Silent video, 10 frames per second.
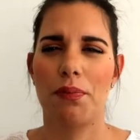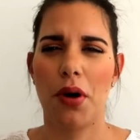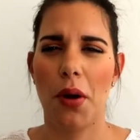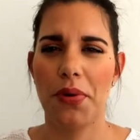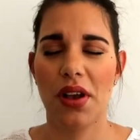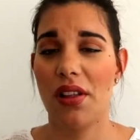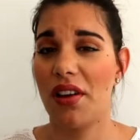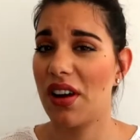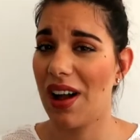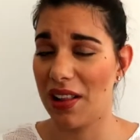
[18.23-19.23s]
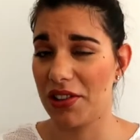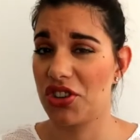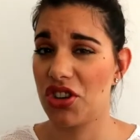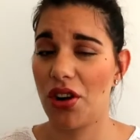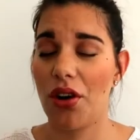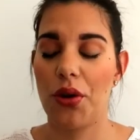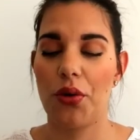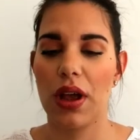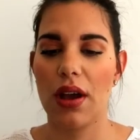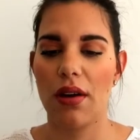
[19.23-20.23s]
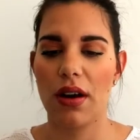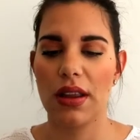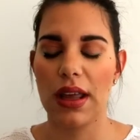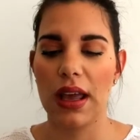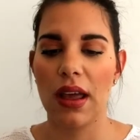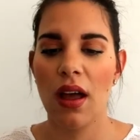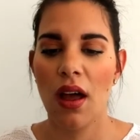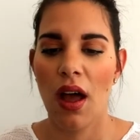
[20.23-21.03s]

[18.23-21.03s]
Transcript: popular culture regarding